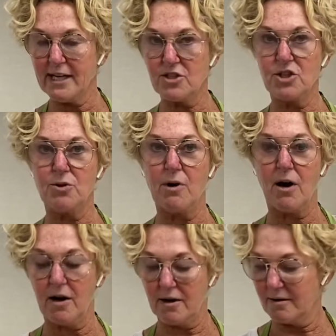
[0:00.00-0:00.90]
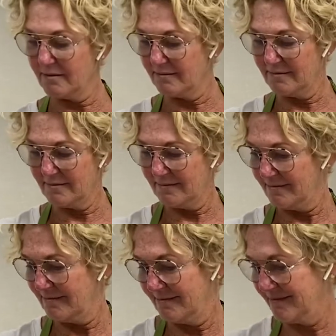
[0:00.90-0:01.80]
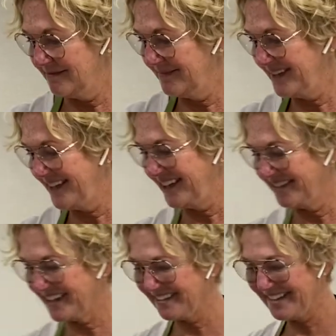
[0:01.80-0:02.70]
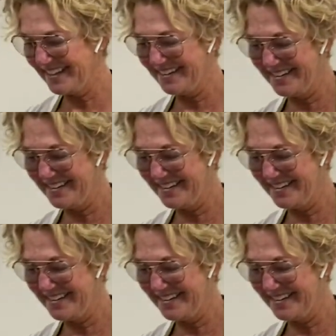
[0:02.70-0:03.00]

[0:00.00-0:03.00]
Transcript: to our, here we go here,